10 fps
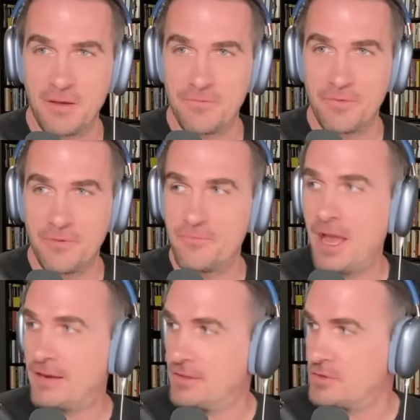of the
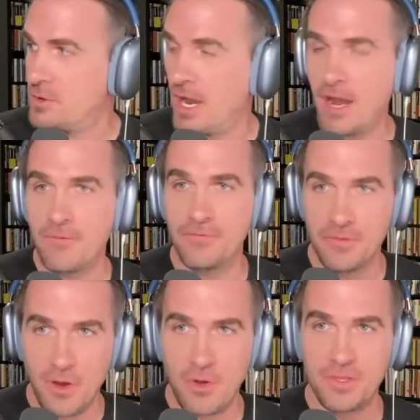fact that you have
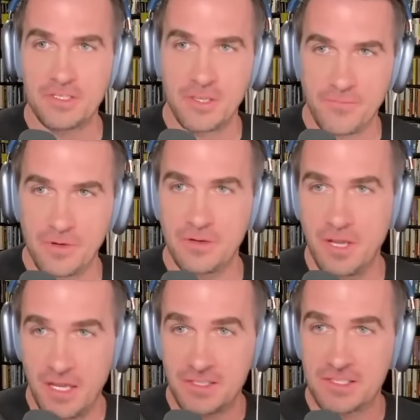all these different
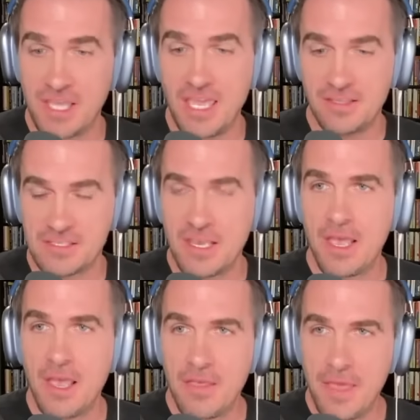states
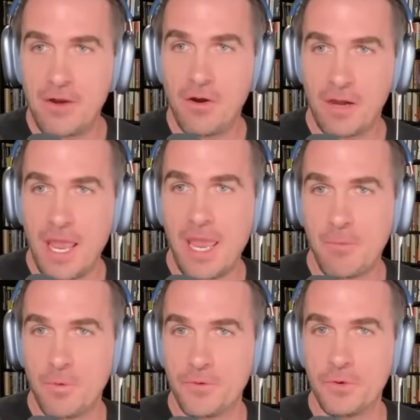that are
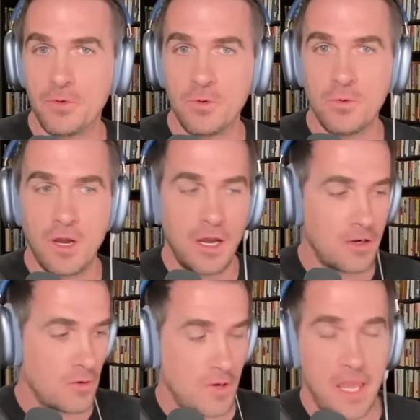able to
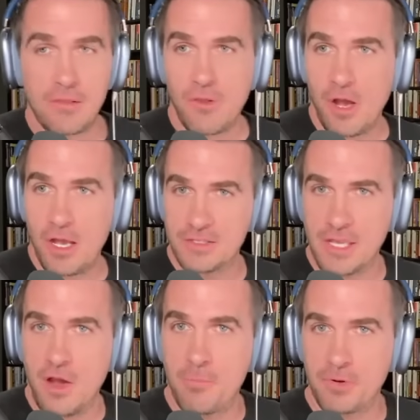create laws to
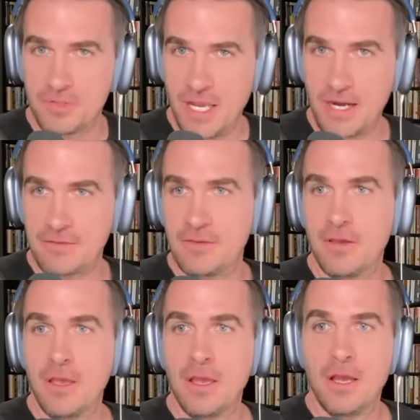help protect
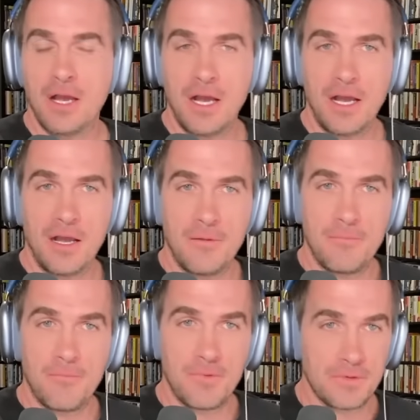
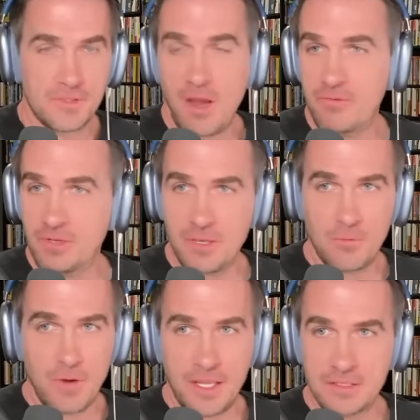sovereignty
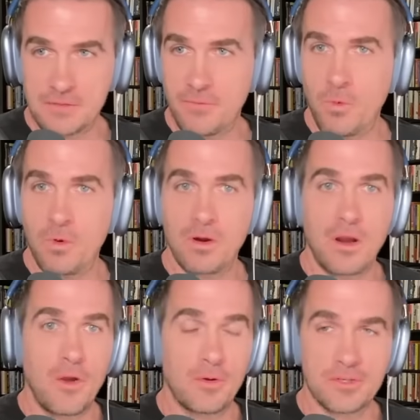rights
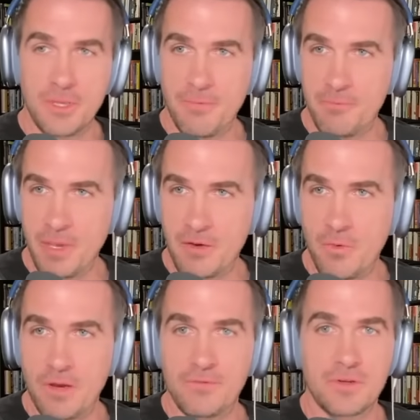for ownership of
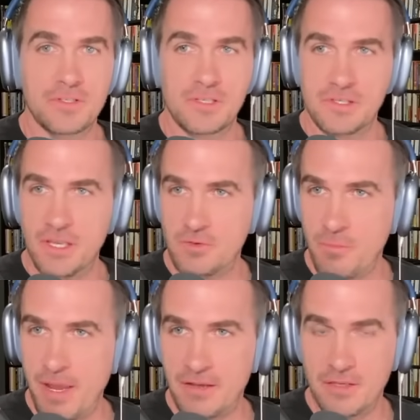Bitcoin versus a central
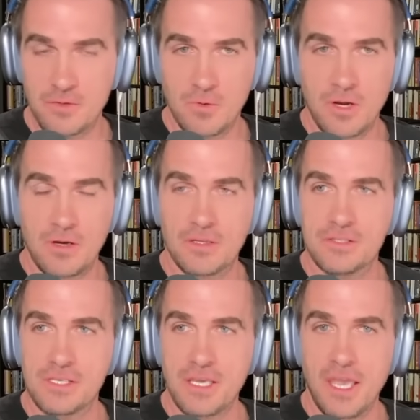bank digital
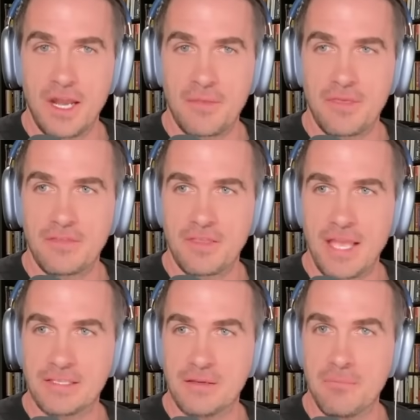currency. And I think that
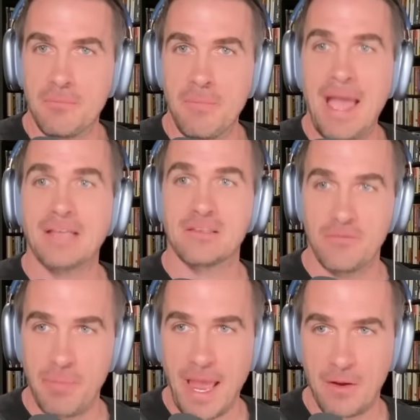that's a
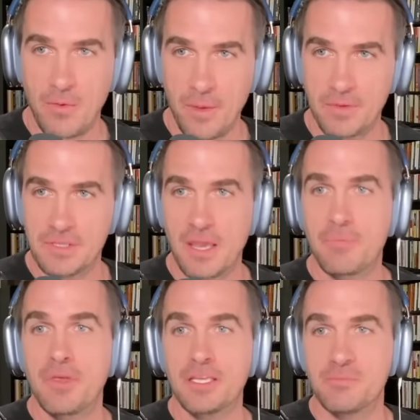massive battle that would take
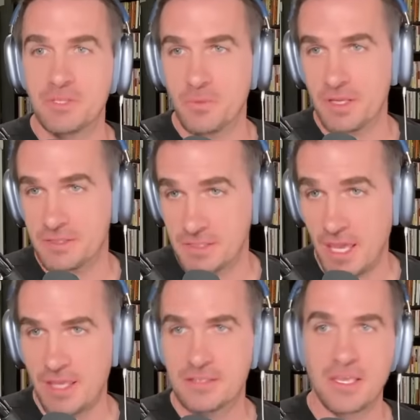place between
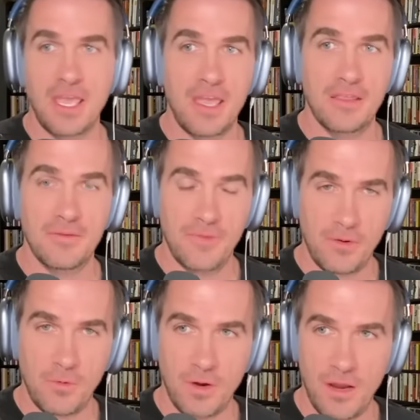states and the
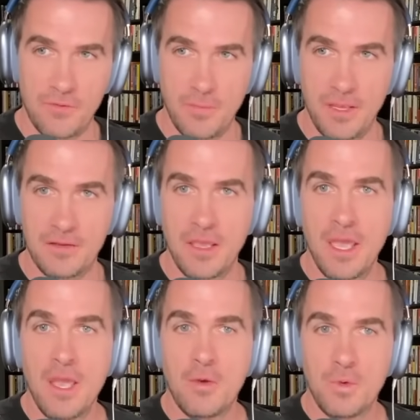federal government,
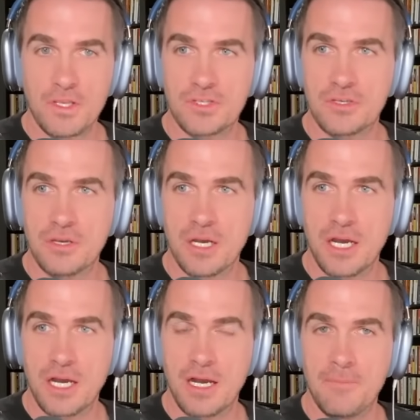which
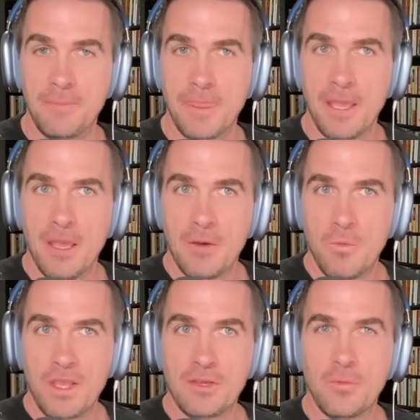
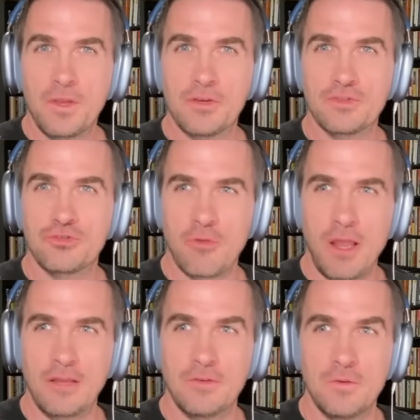when you're
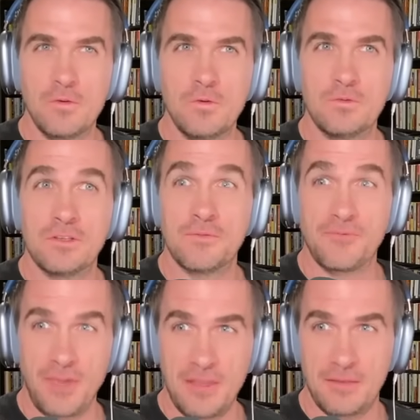trying to
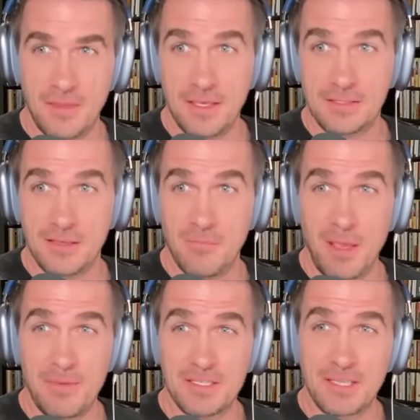defeat this and
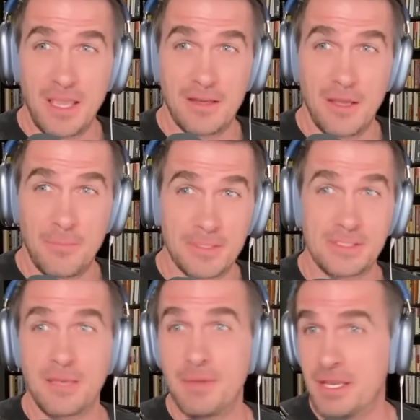maybe stand up a
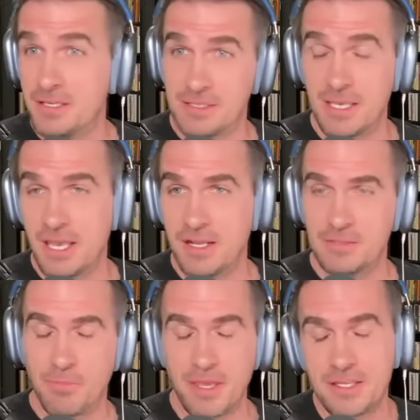CBDC in
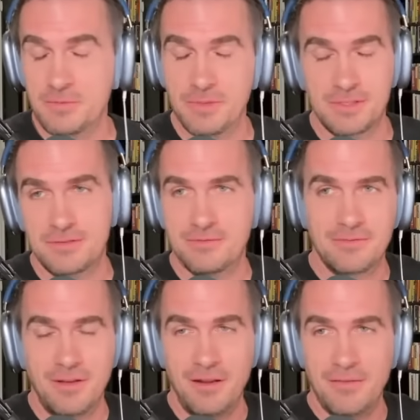its place, which,
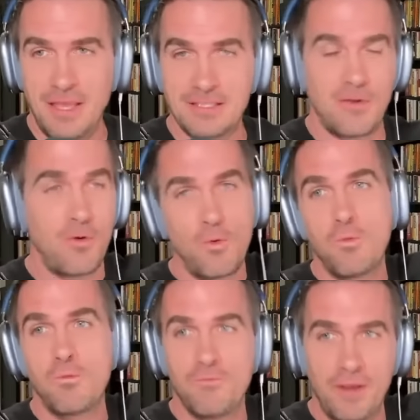you know, that's a
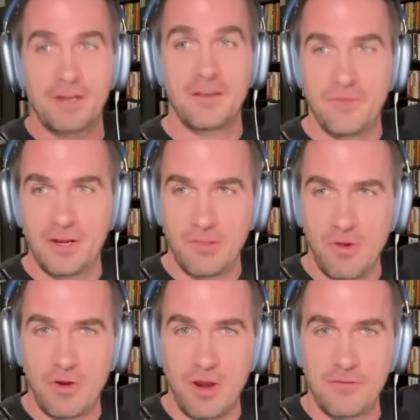whole very, very
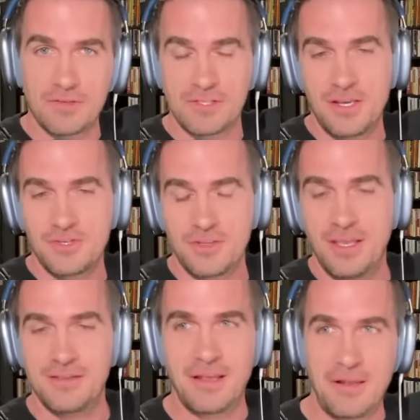long conversation that